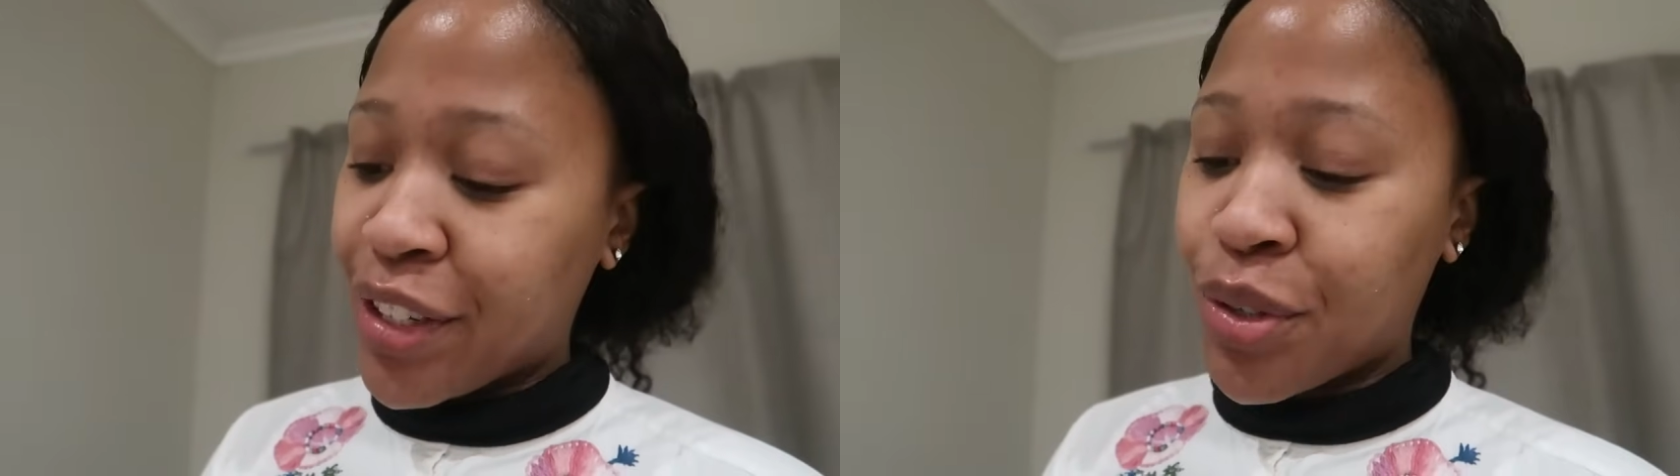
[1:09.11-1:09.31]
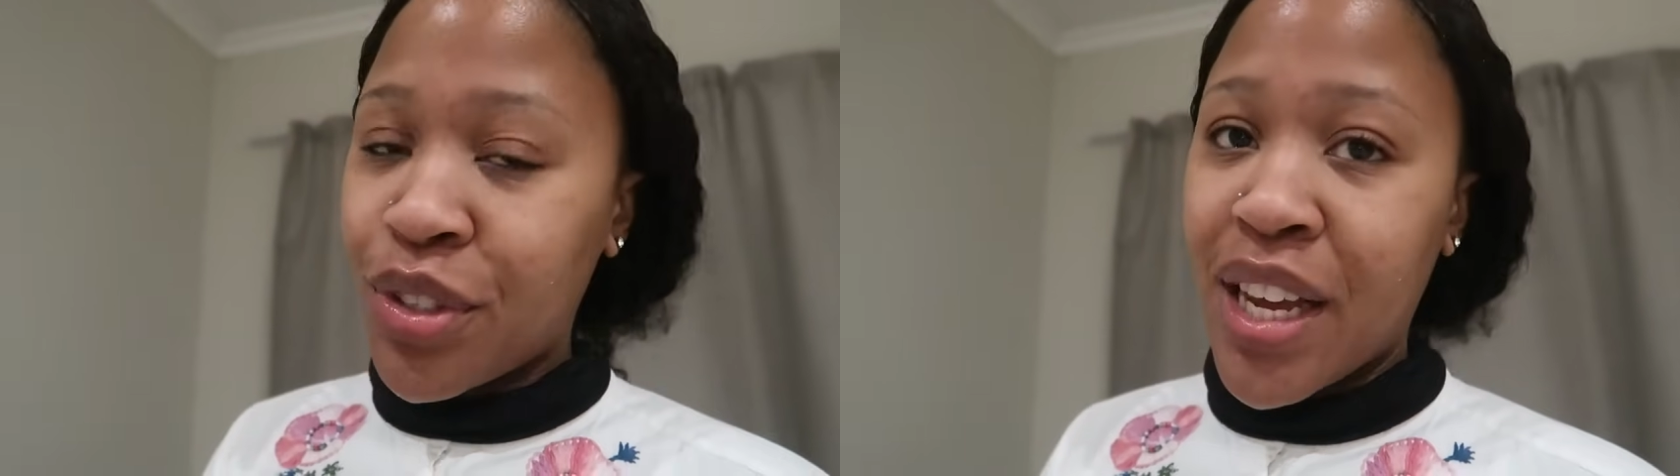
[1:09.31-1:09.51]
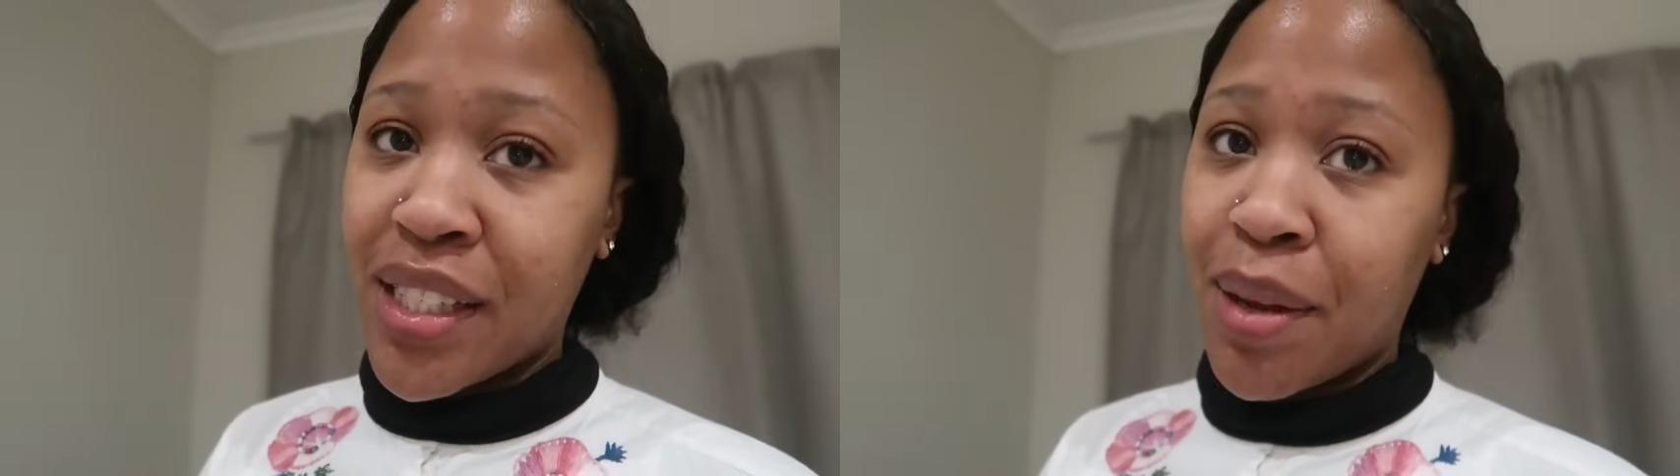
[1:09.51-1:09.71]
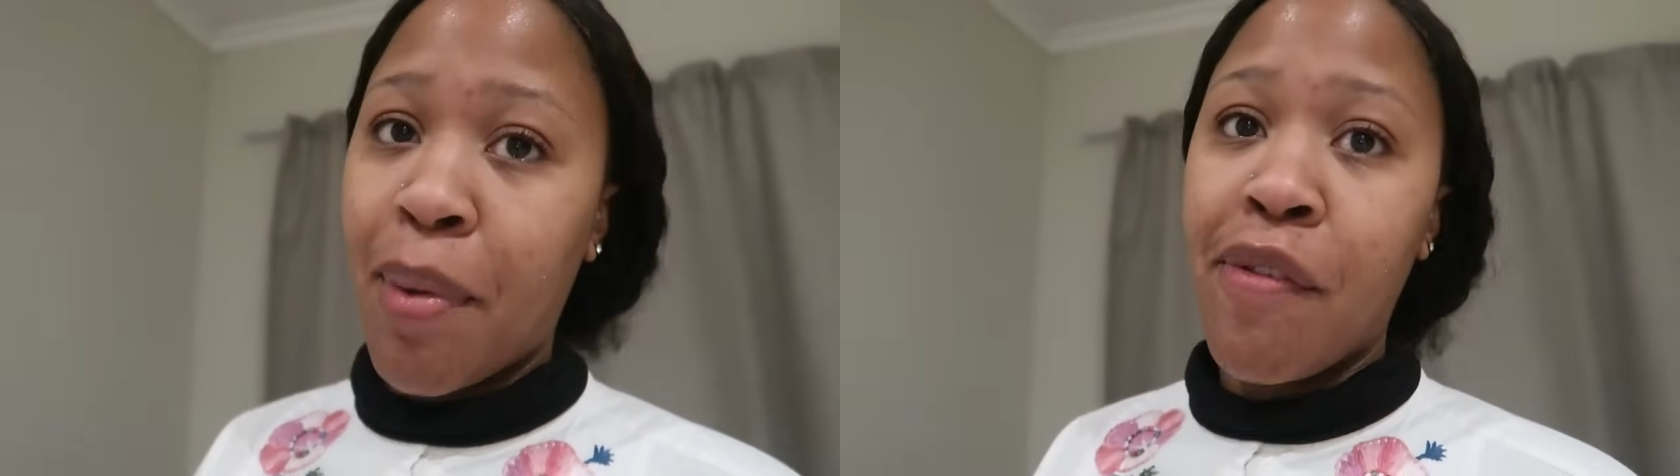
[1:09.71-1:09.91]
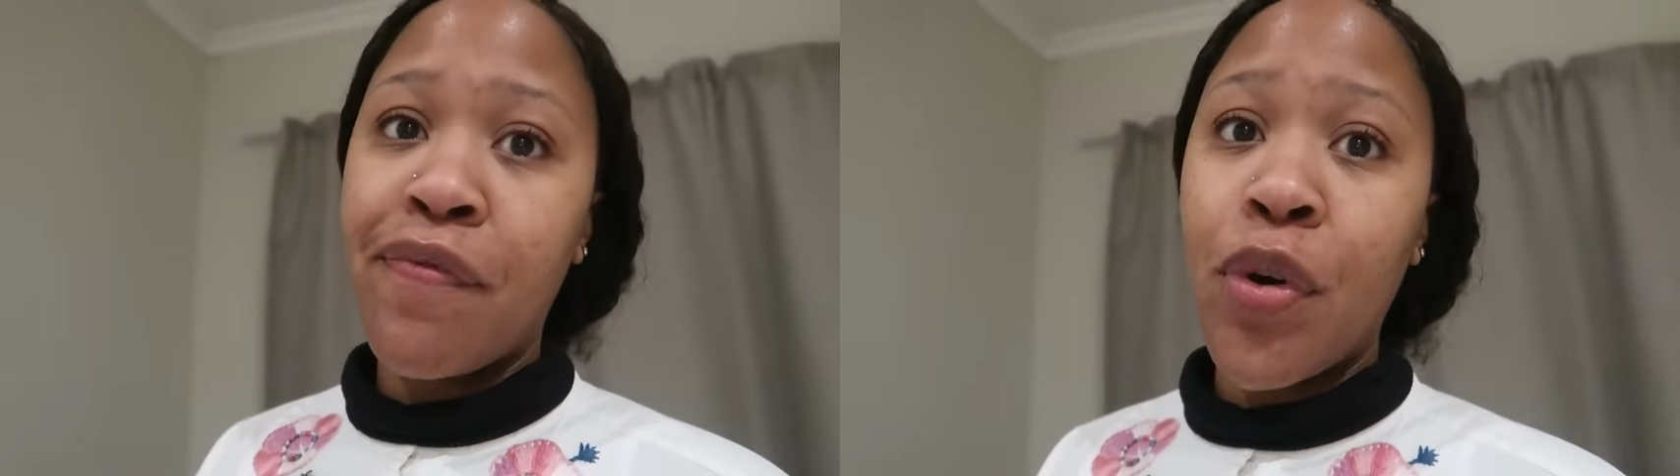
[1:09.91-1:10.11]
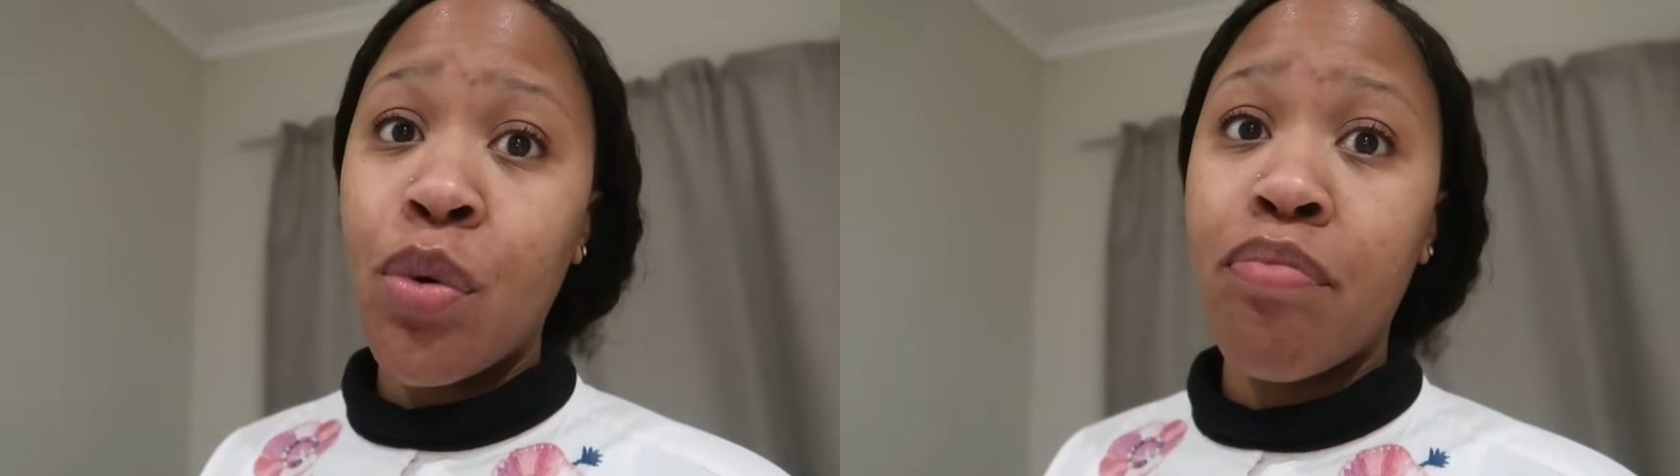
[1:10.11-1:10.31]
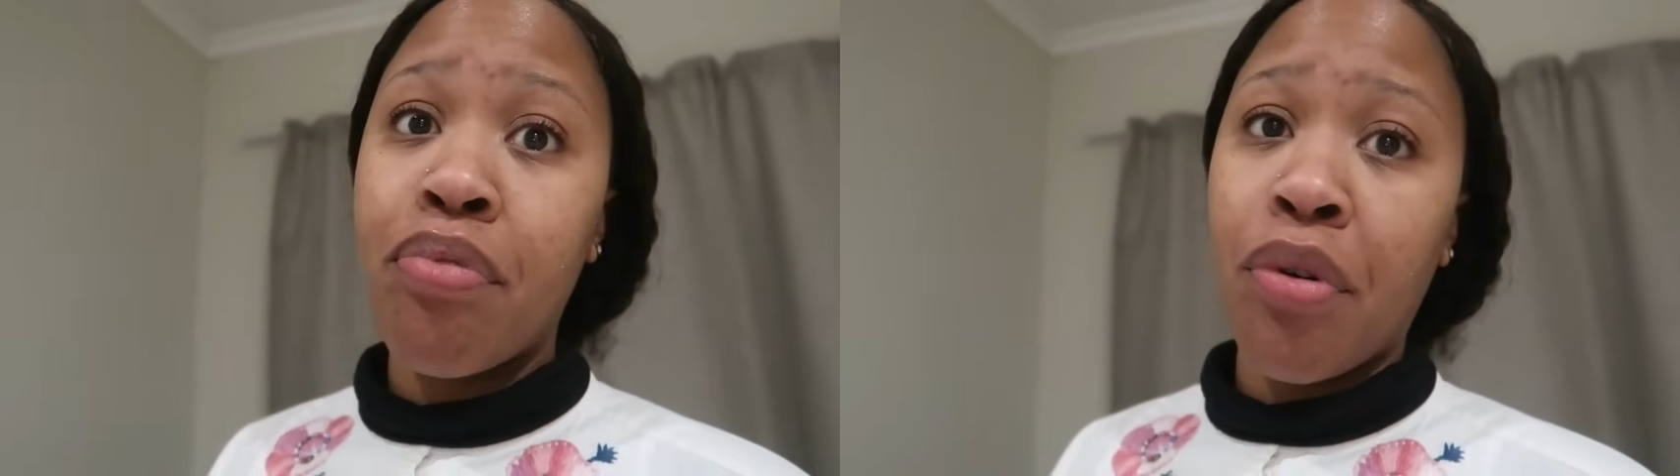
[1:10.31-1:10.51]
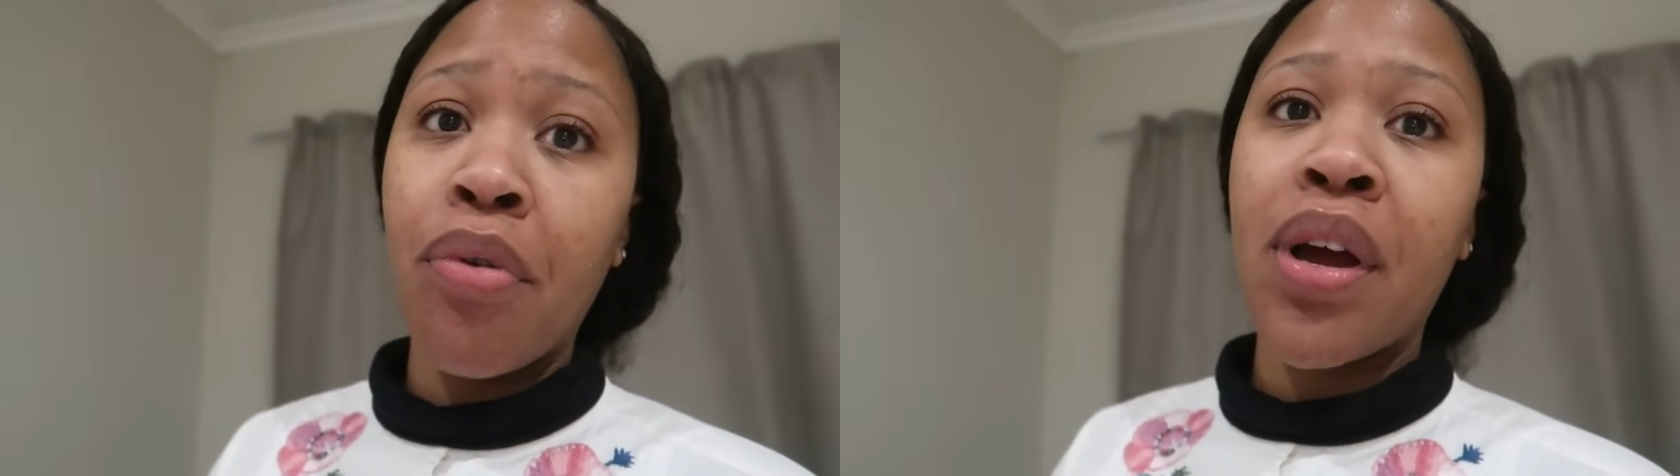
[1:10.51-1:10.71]
I told you guys that my phone
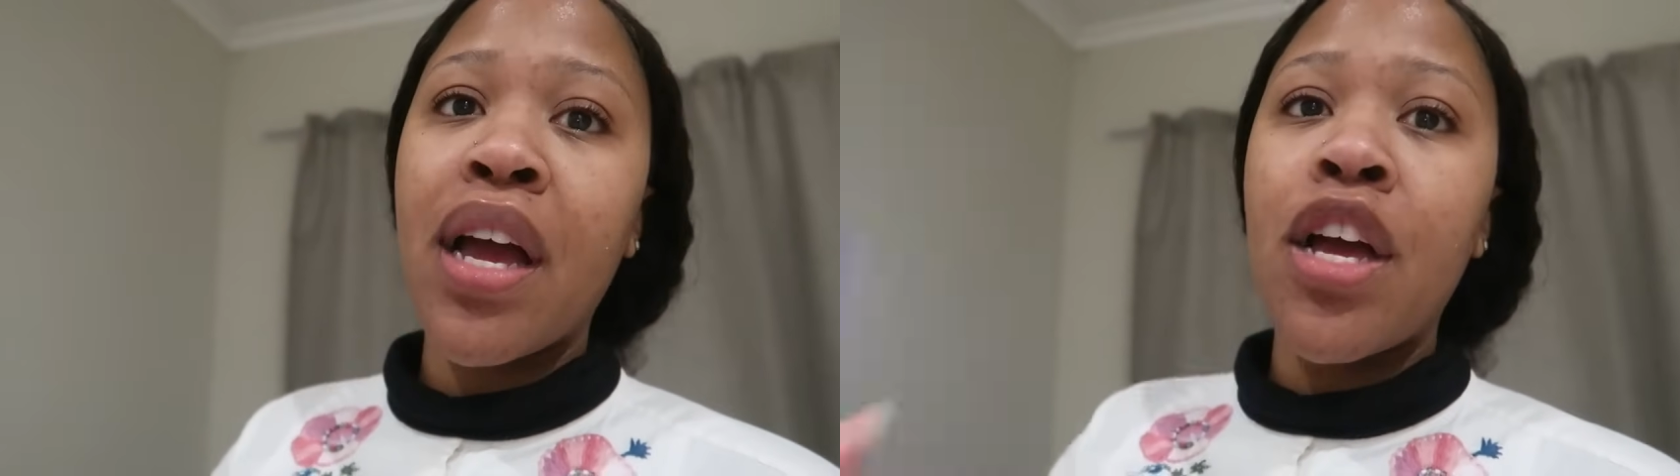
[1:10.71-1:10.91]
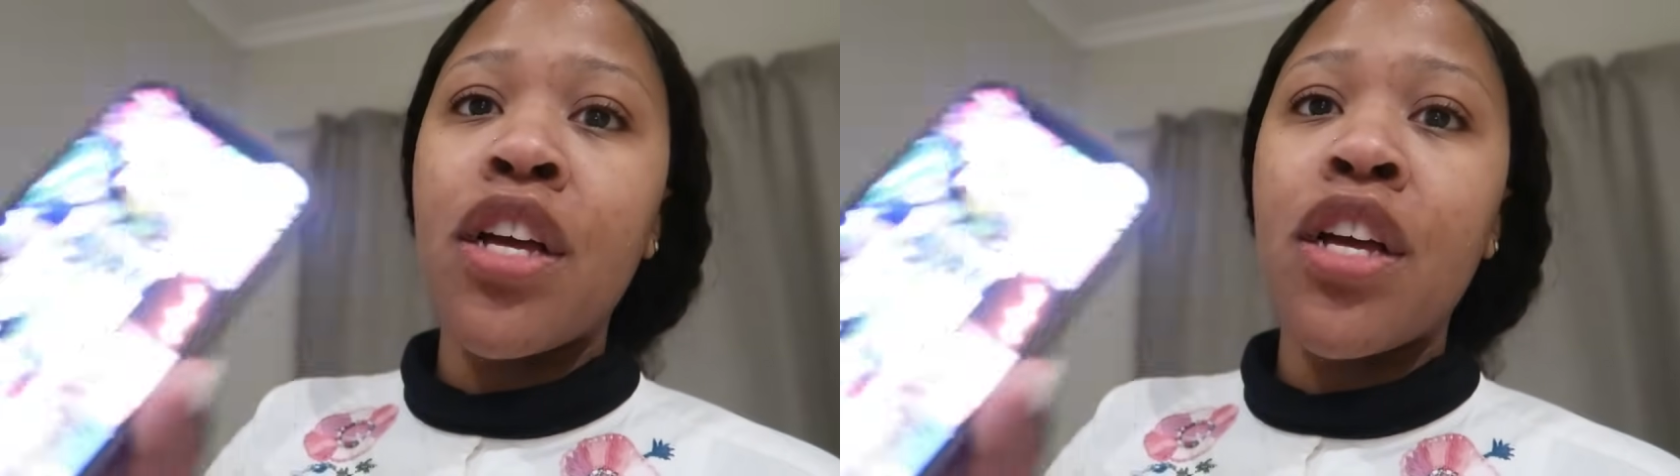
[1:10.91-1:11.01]
broke,